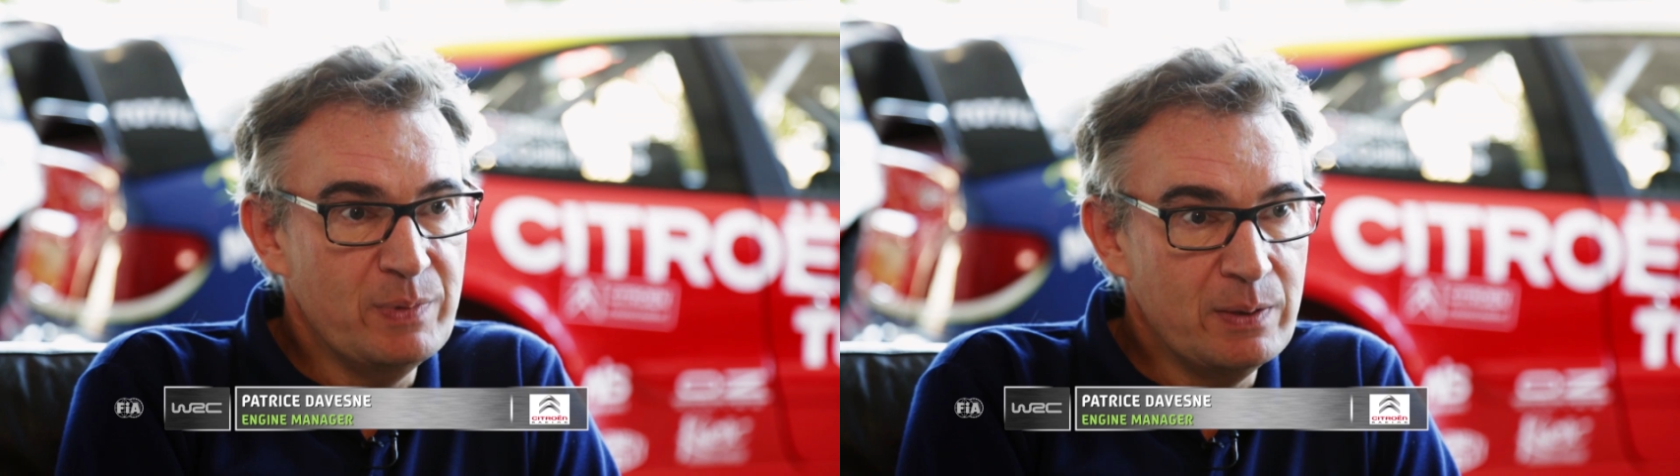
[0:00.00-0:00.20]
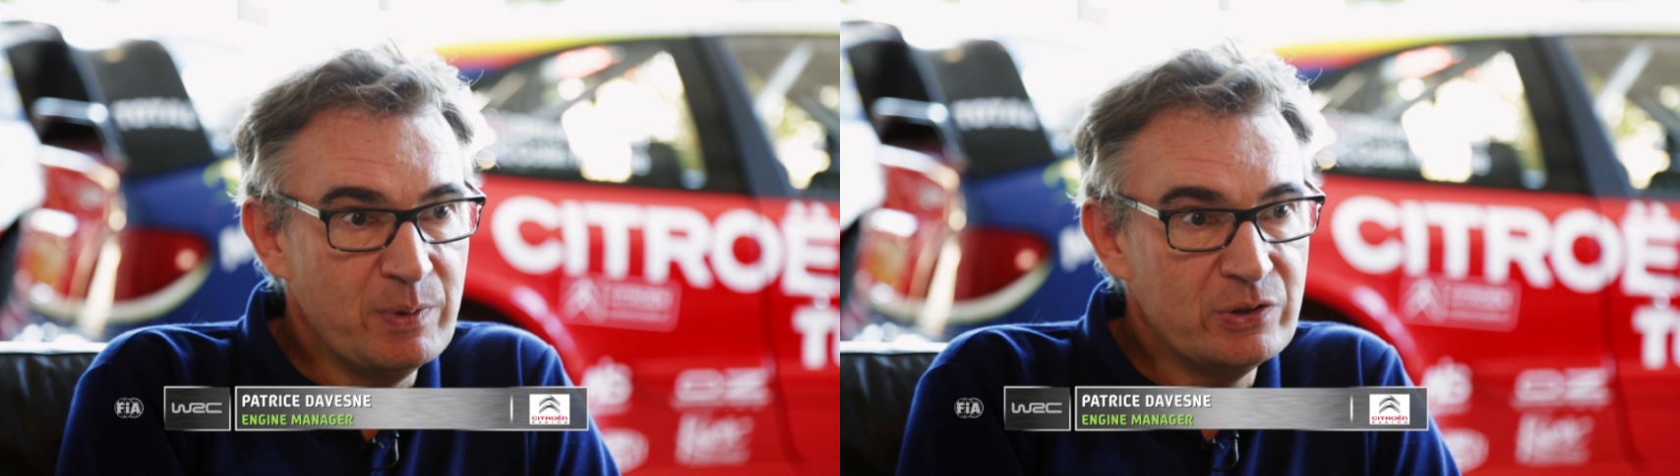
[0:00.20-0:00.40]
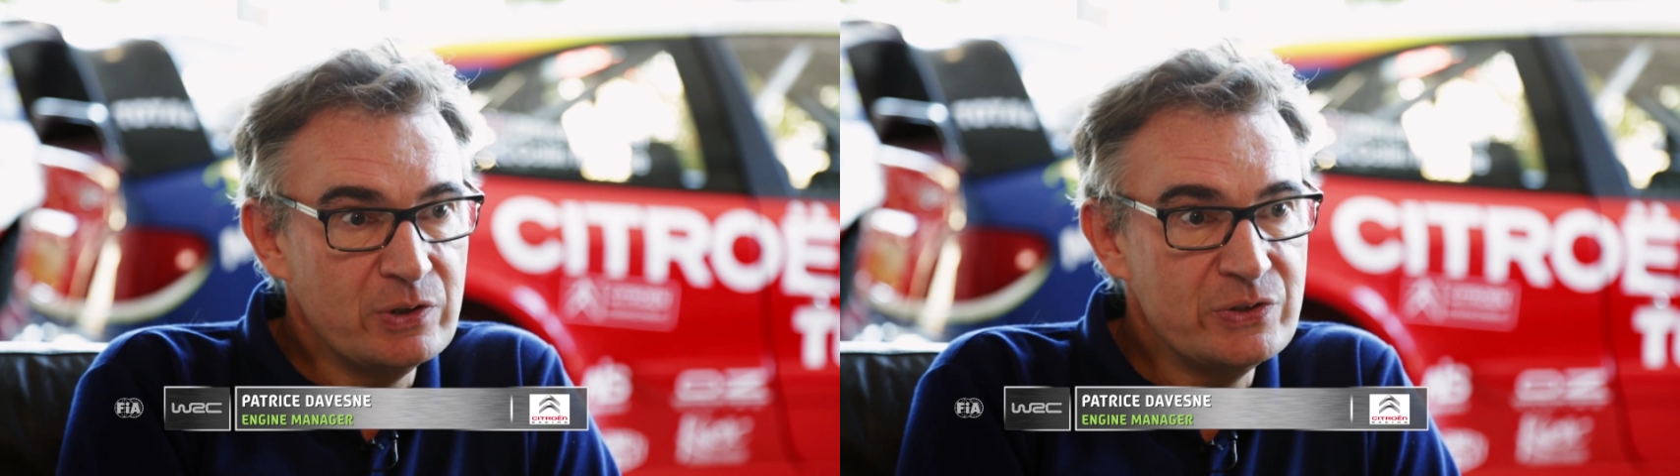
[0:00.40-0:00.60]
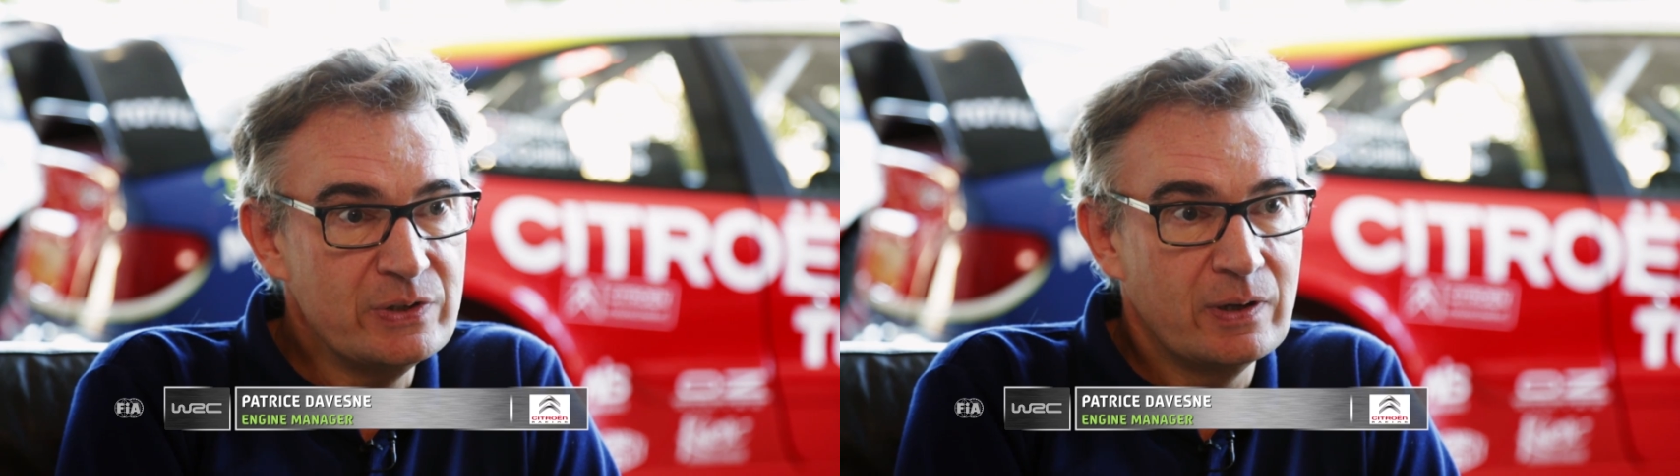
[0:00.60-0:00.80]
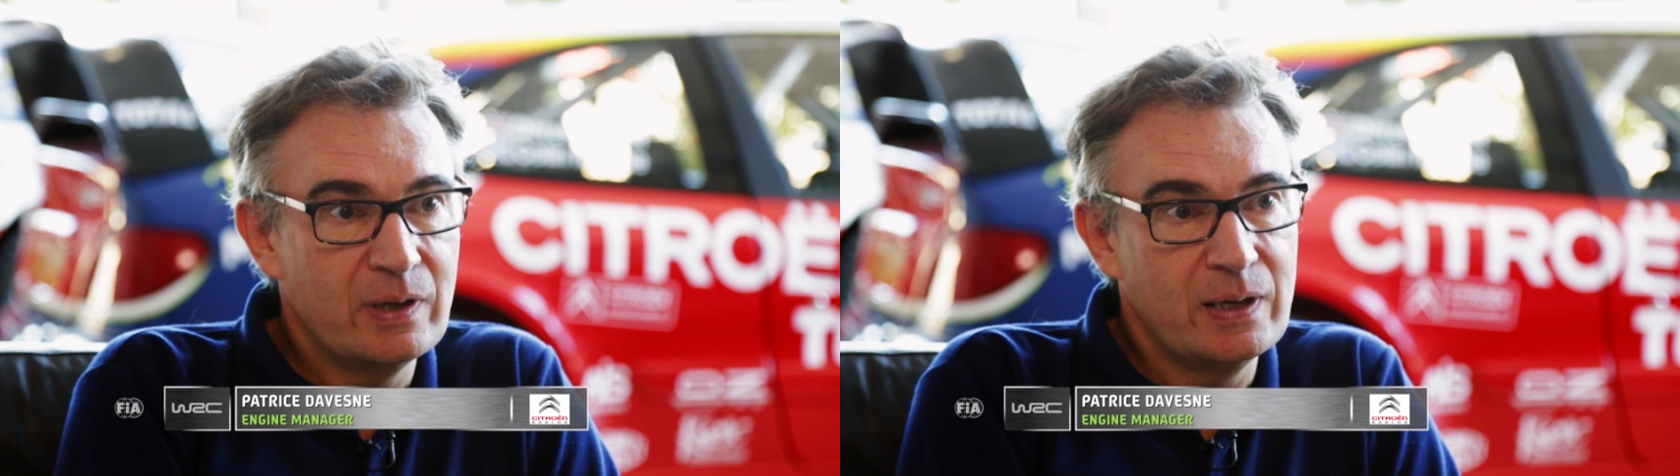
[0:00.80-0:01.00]

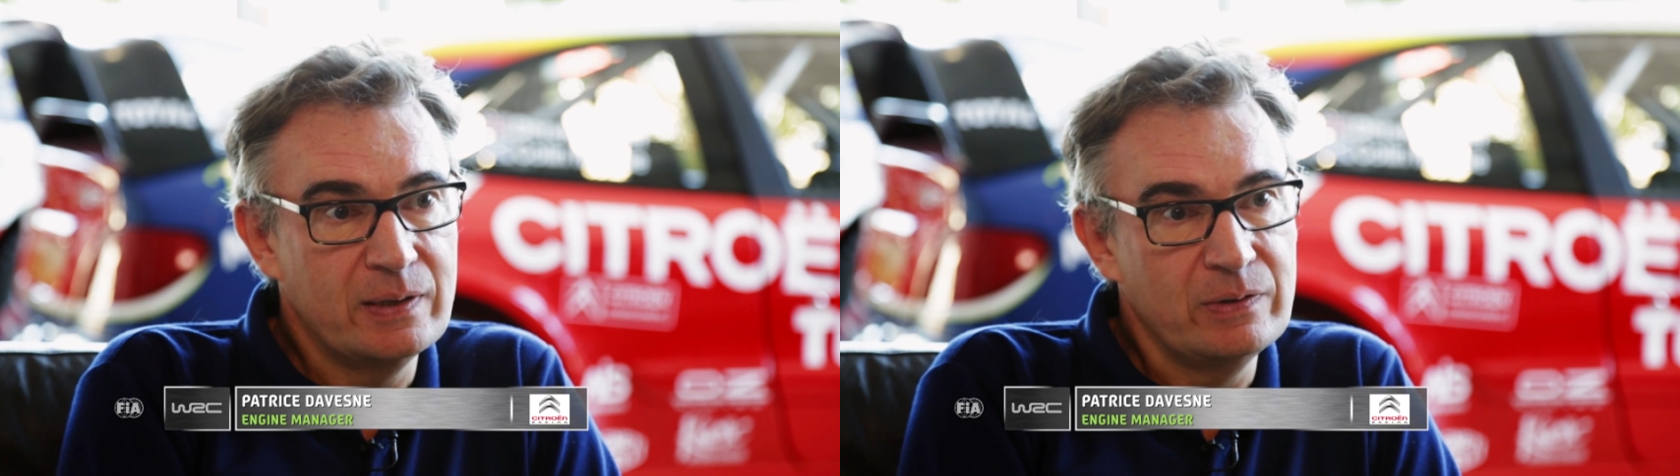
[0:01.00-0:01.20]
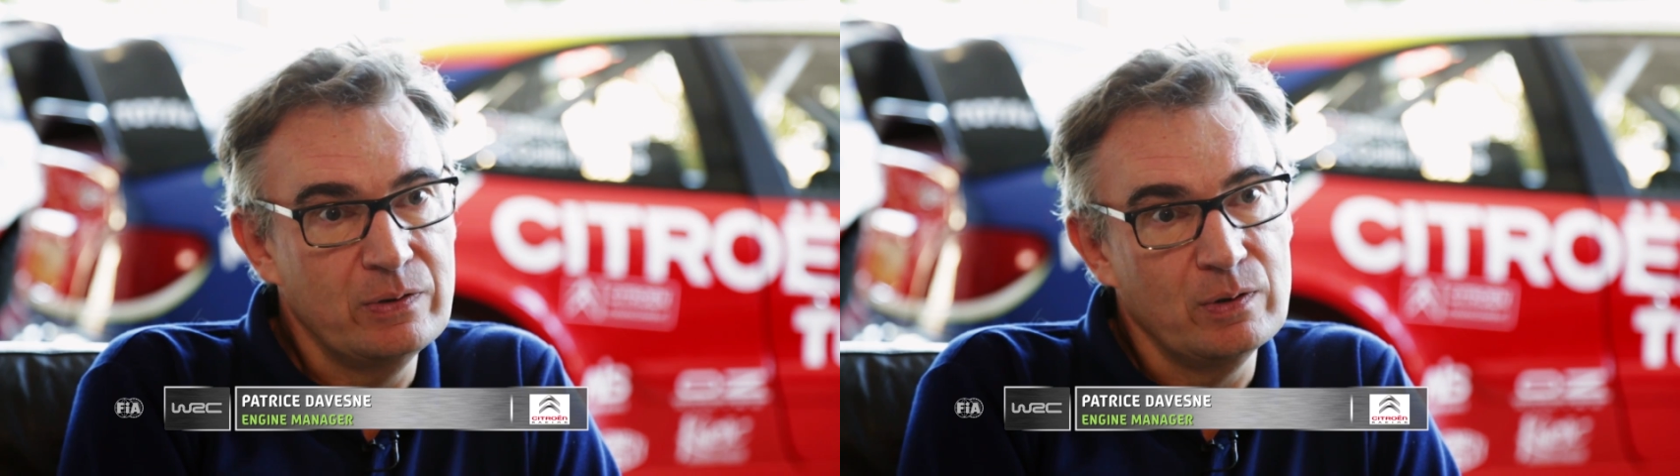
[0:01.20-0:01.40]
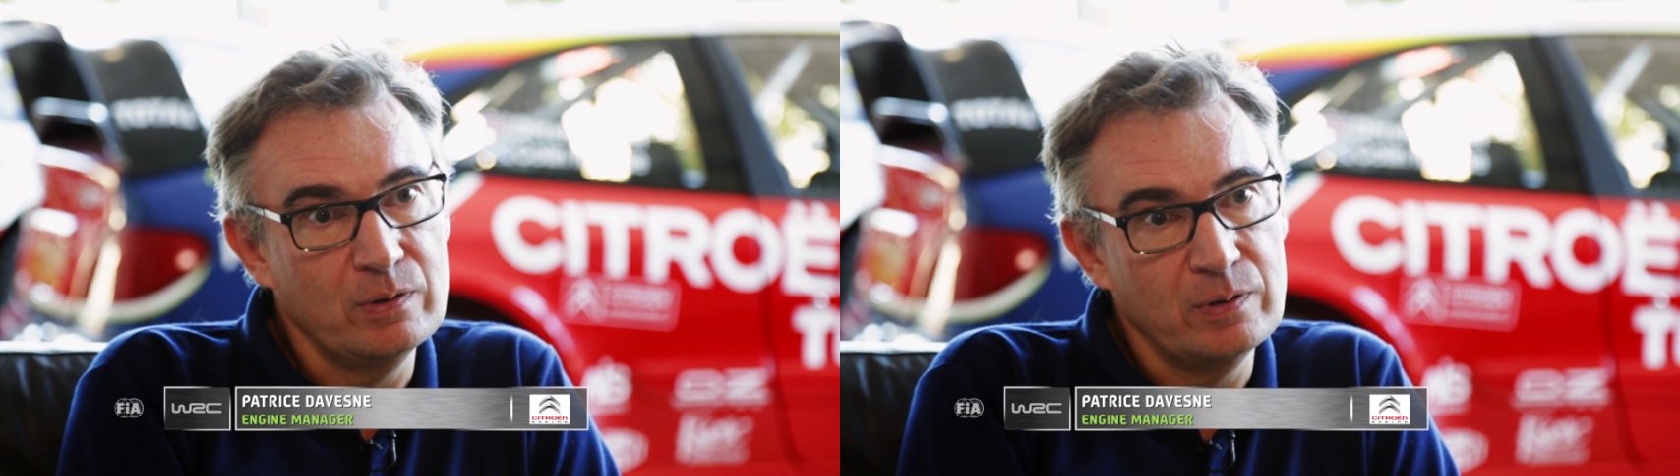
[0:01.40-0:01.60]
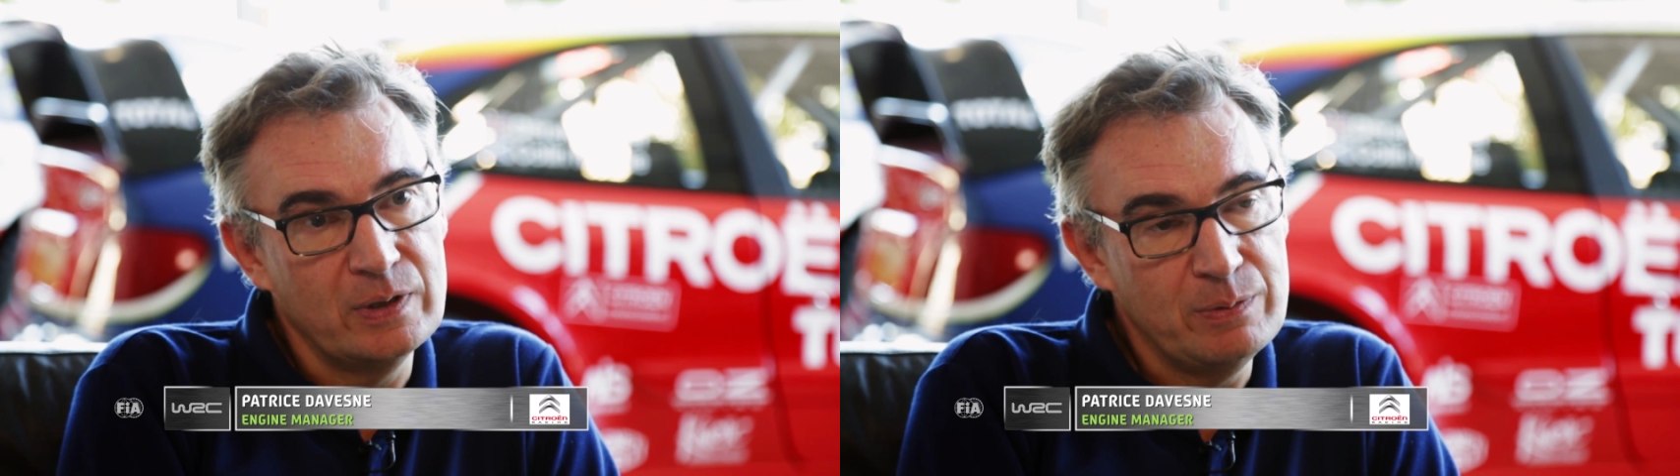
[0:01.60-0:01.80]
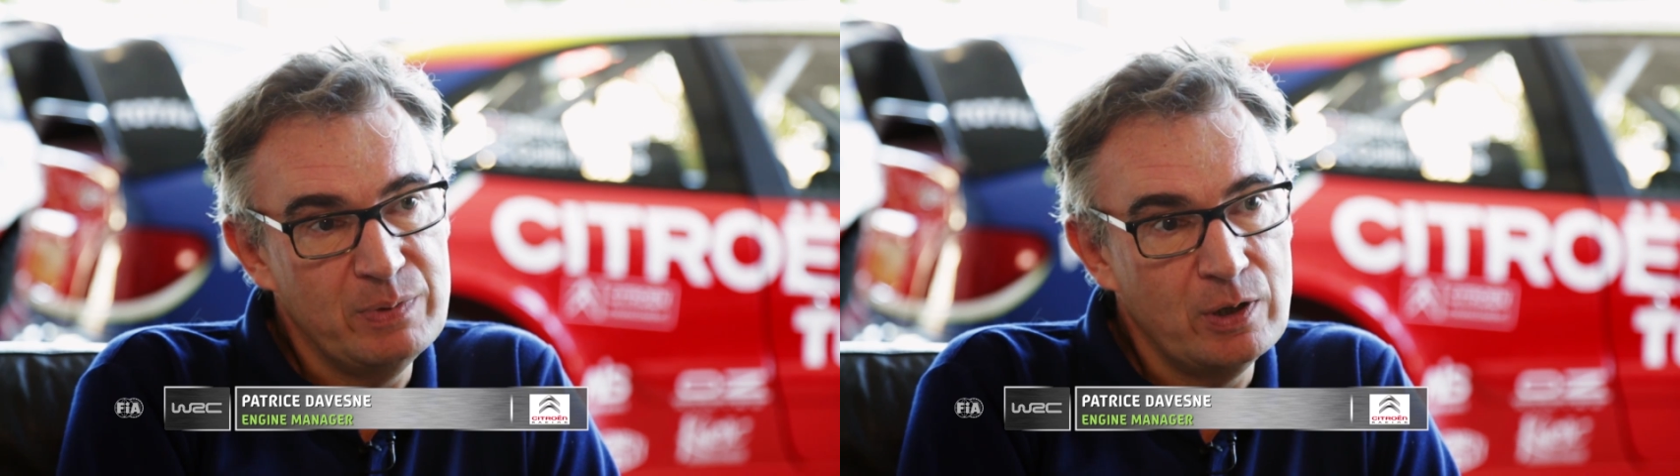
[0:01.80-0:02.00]
millimeters and it